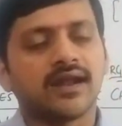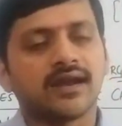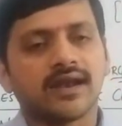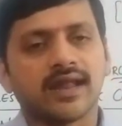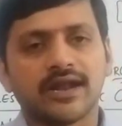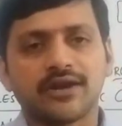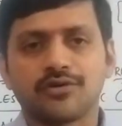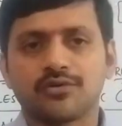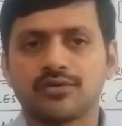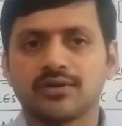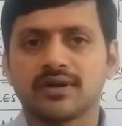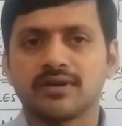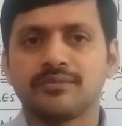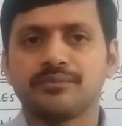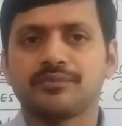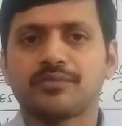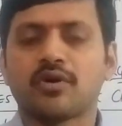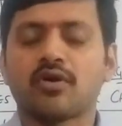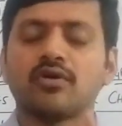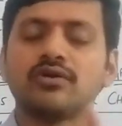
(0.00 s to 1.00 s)
nitro
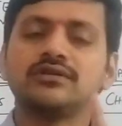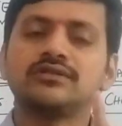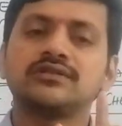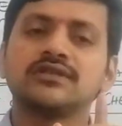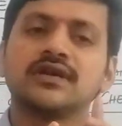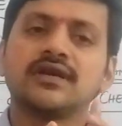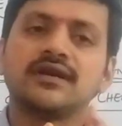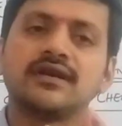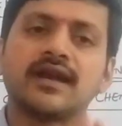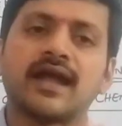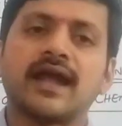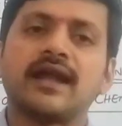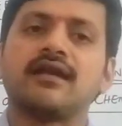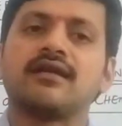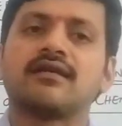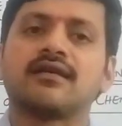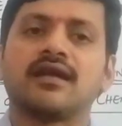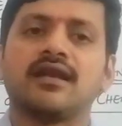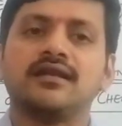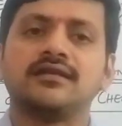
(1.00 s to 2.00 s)
compounds,
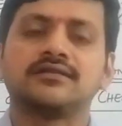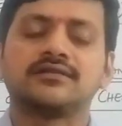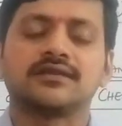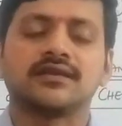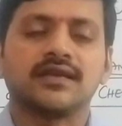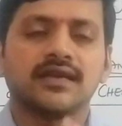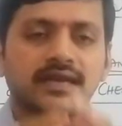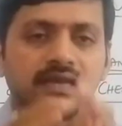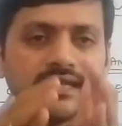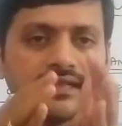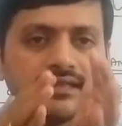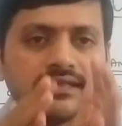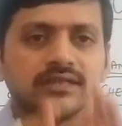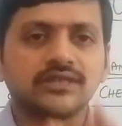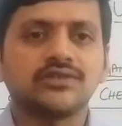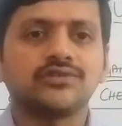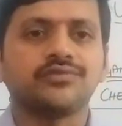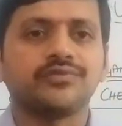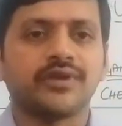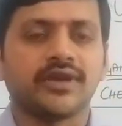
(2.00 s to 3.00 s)
nitriles. In
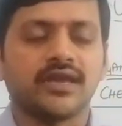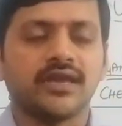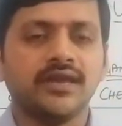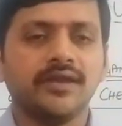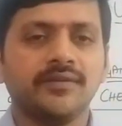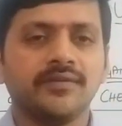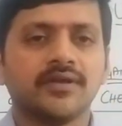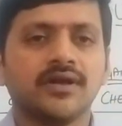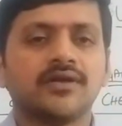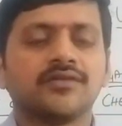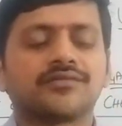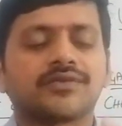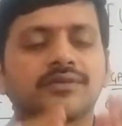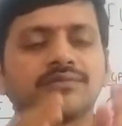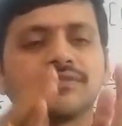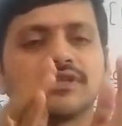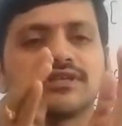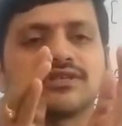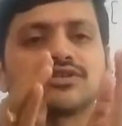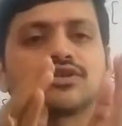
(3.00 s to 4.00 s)
this way,
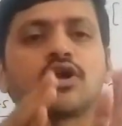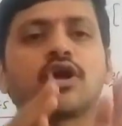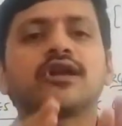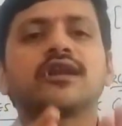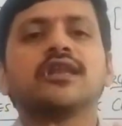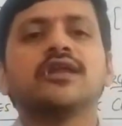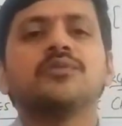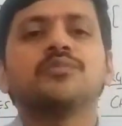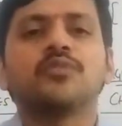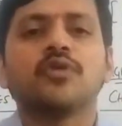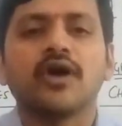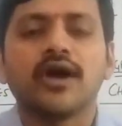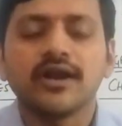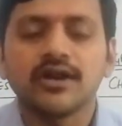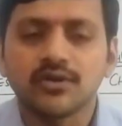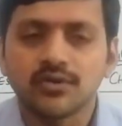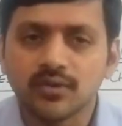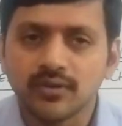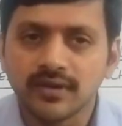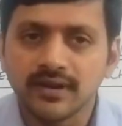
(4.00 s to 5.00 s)
from the starting
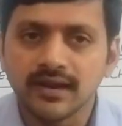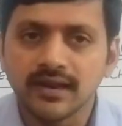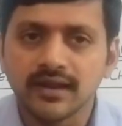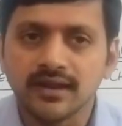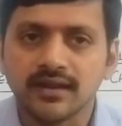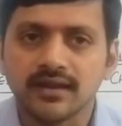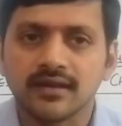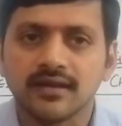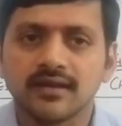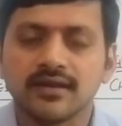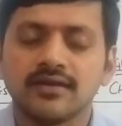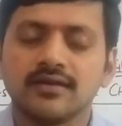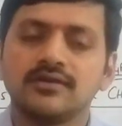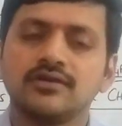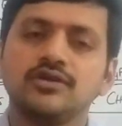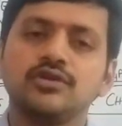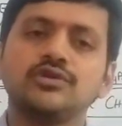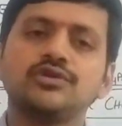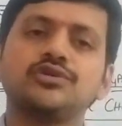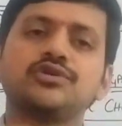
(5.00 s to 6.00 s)
point only,
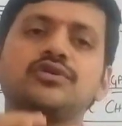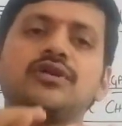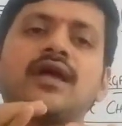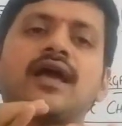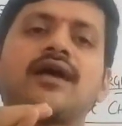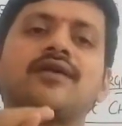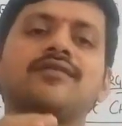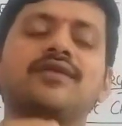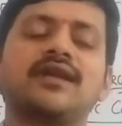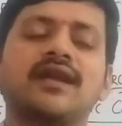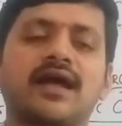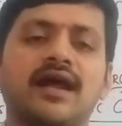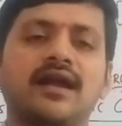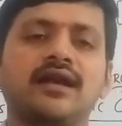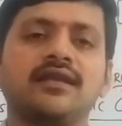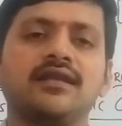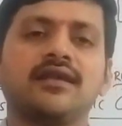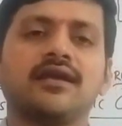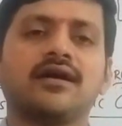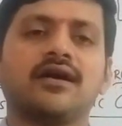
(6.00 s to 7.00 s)
you should have an
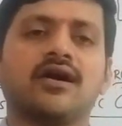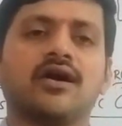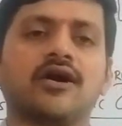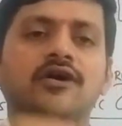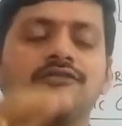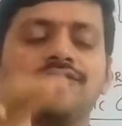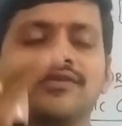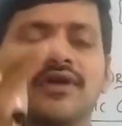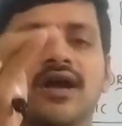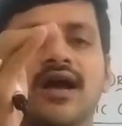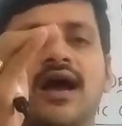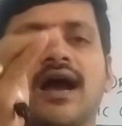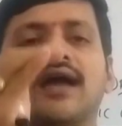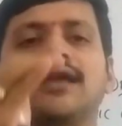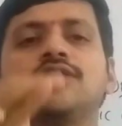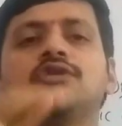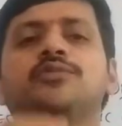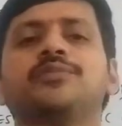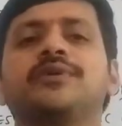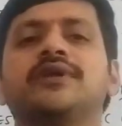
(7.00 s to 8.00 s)
idea of
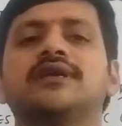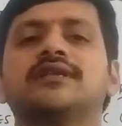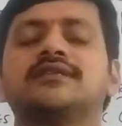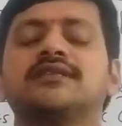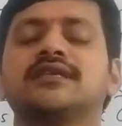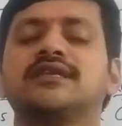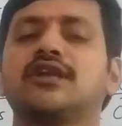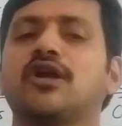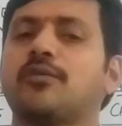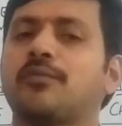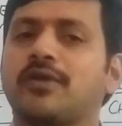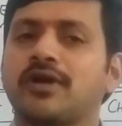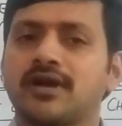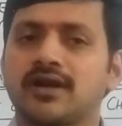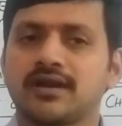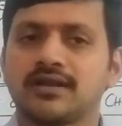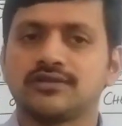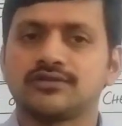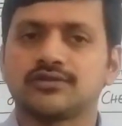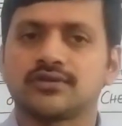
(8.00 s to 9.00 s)
IUPAC
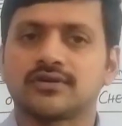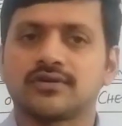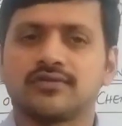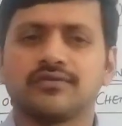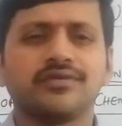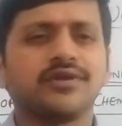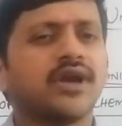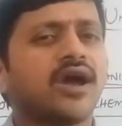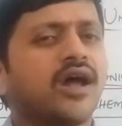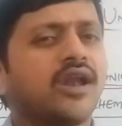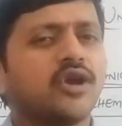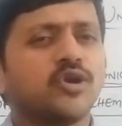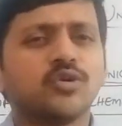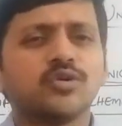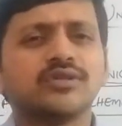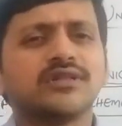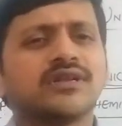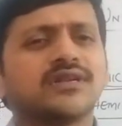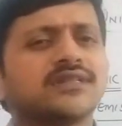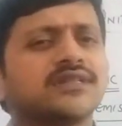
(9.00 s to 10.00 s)
nomenclature. We all
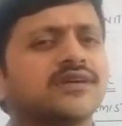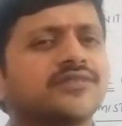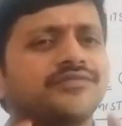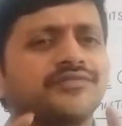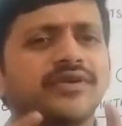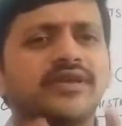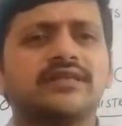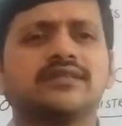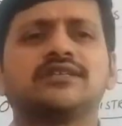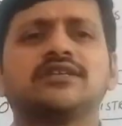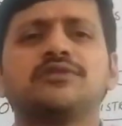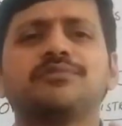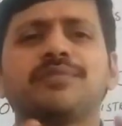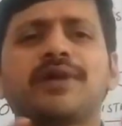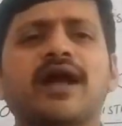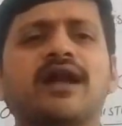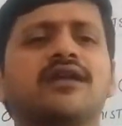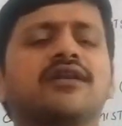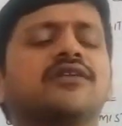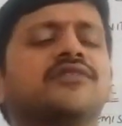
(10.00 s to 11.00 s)
know that the fixed
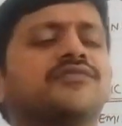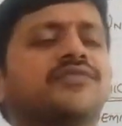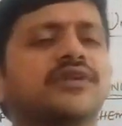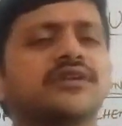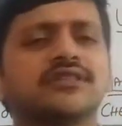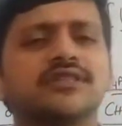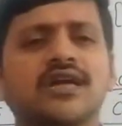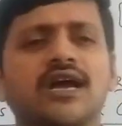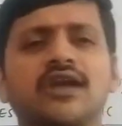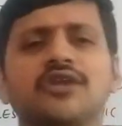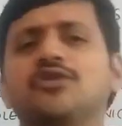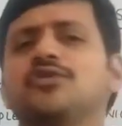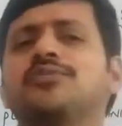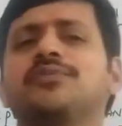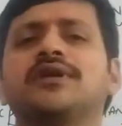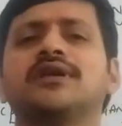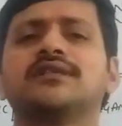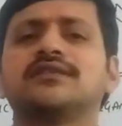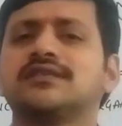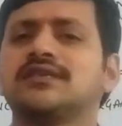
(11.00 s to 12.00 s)
pattern for the
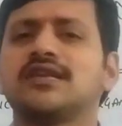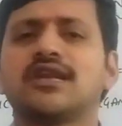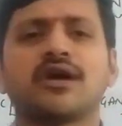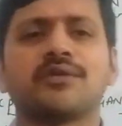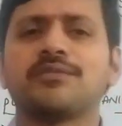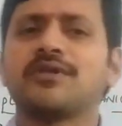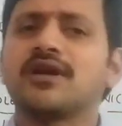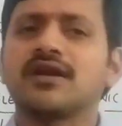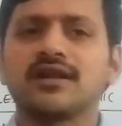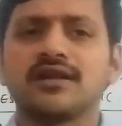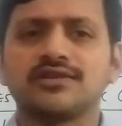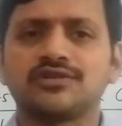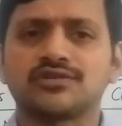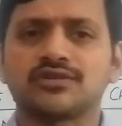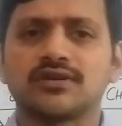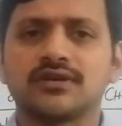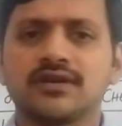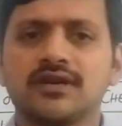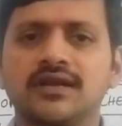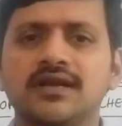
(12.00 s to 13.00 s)
IUPAC
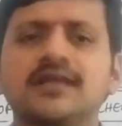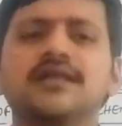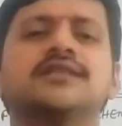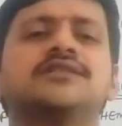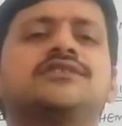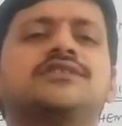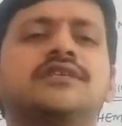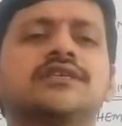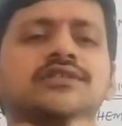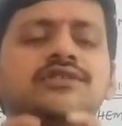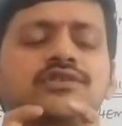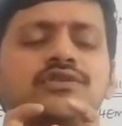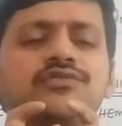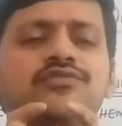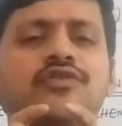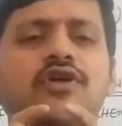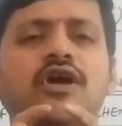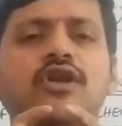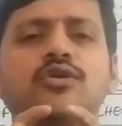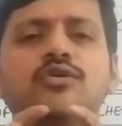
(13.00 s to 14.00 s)
nomenclature. Just
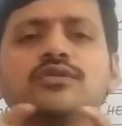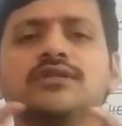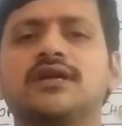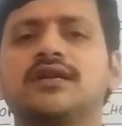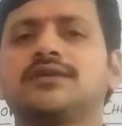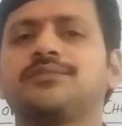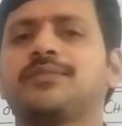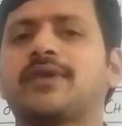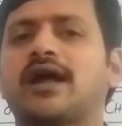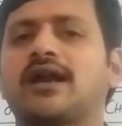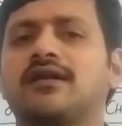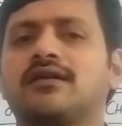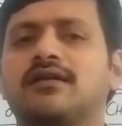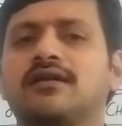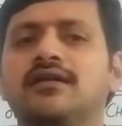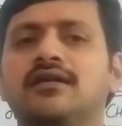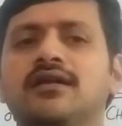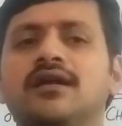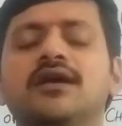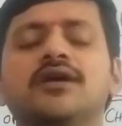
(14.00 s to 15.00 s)
follow that
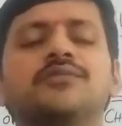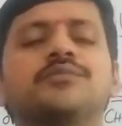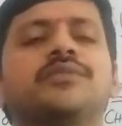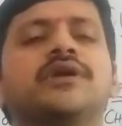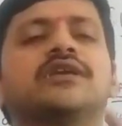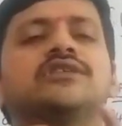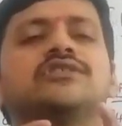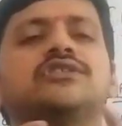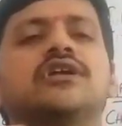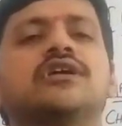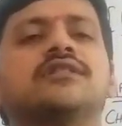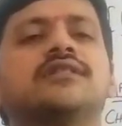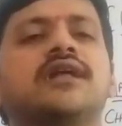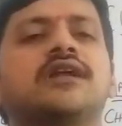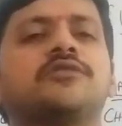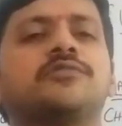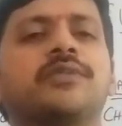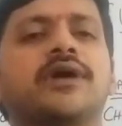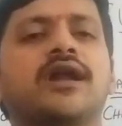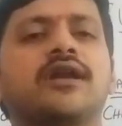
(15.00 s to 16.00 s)
pattern. Based on
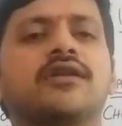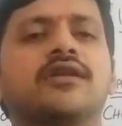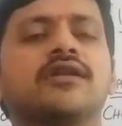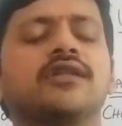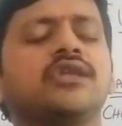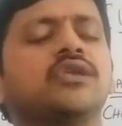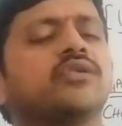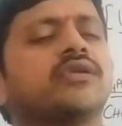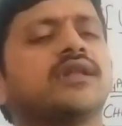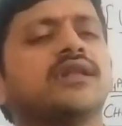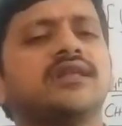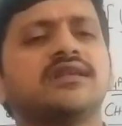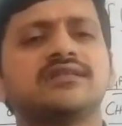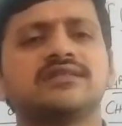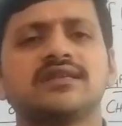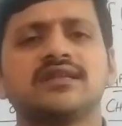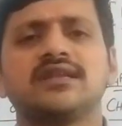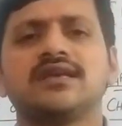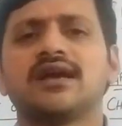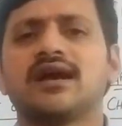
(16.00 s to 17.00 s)
that pattern, you can
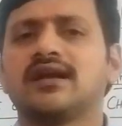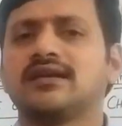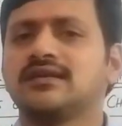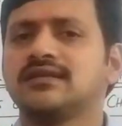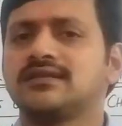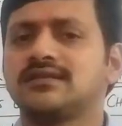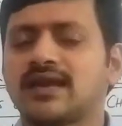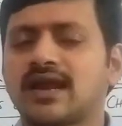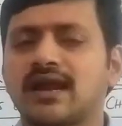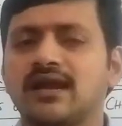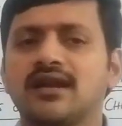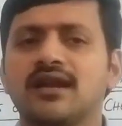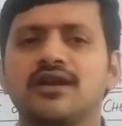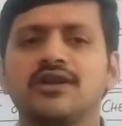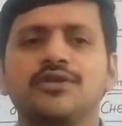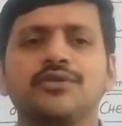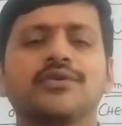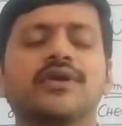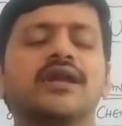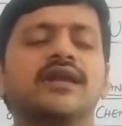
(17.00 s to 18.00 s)
easily understand
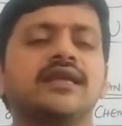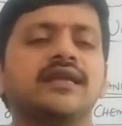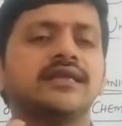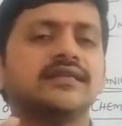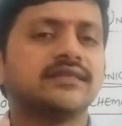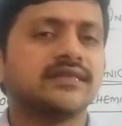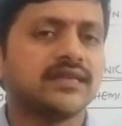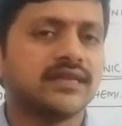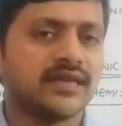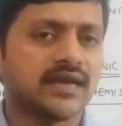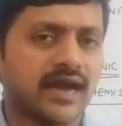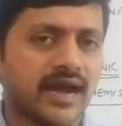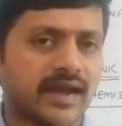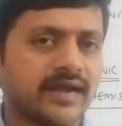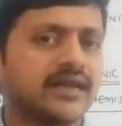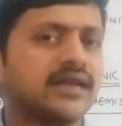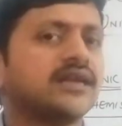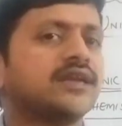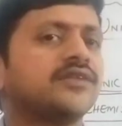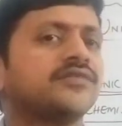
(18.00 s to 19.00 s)
and you can easily
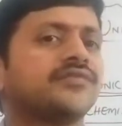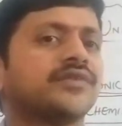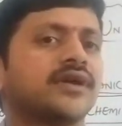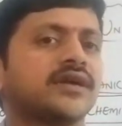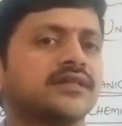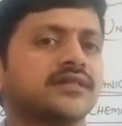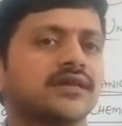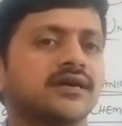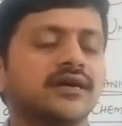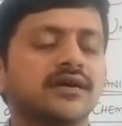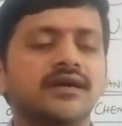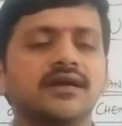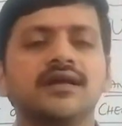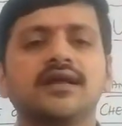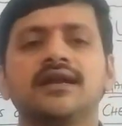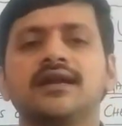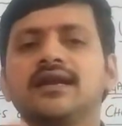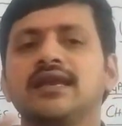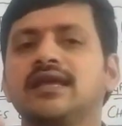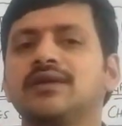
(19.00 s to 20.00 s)
identify the
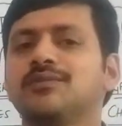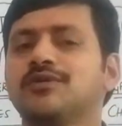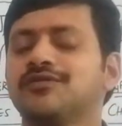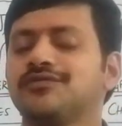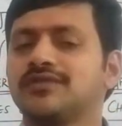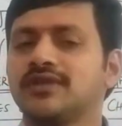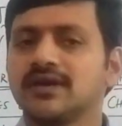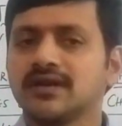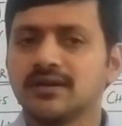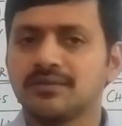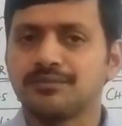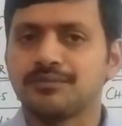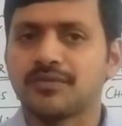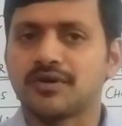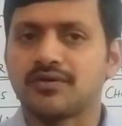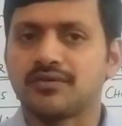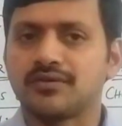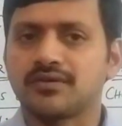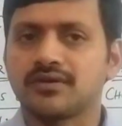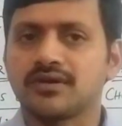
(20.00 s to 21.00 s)
name of the
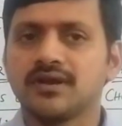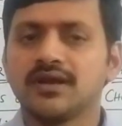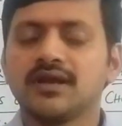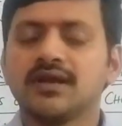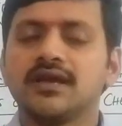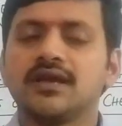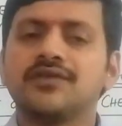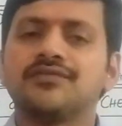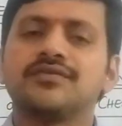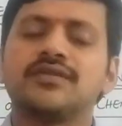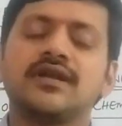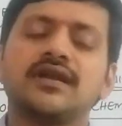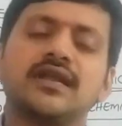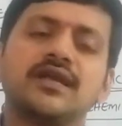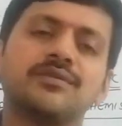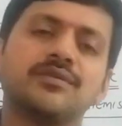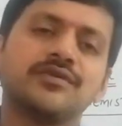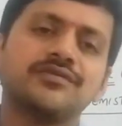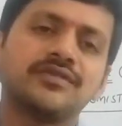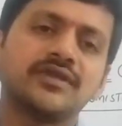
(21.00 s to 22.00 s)
compound. If the
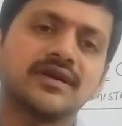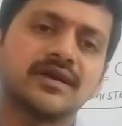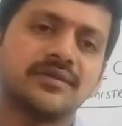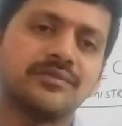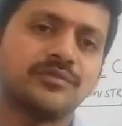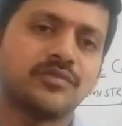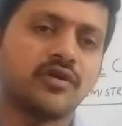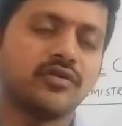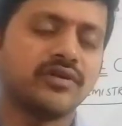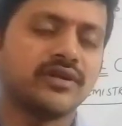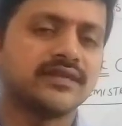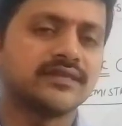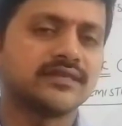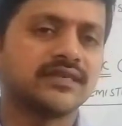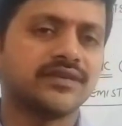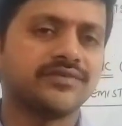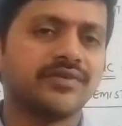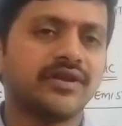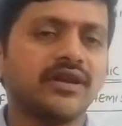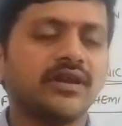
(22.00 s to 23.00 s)
name of the compound is
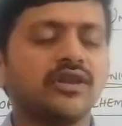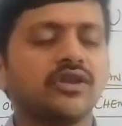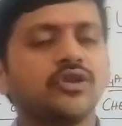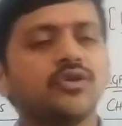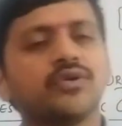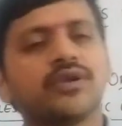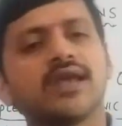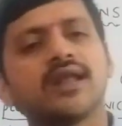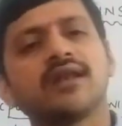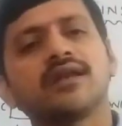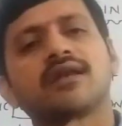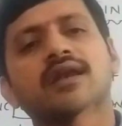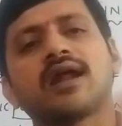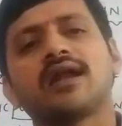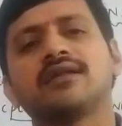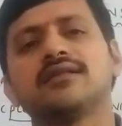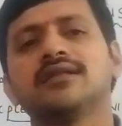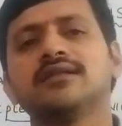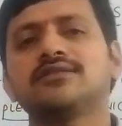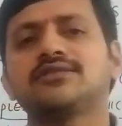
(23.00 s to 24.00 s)
given, you can
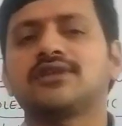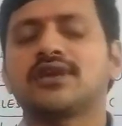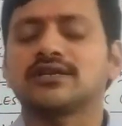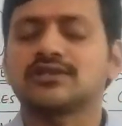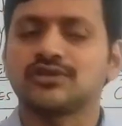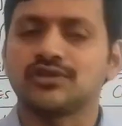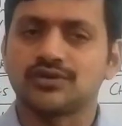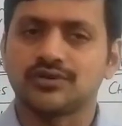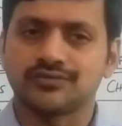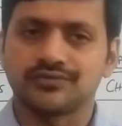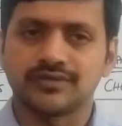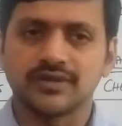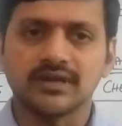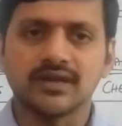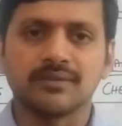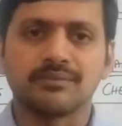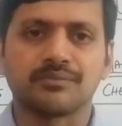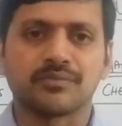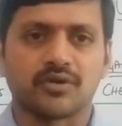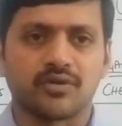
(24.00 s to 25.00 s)
write the structure of the
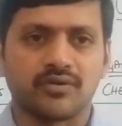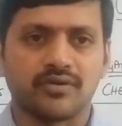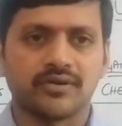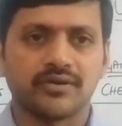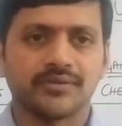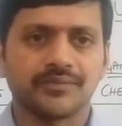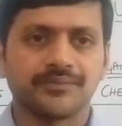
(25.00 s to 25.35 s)
compound.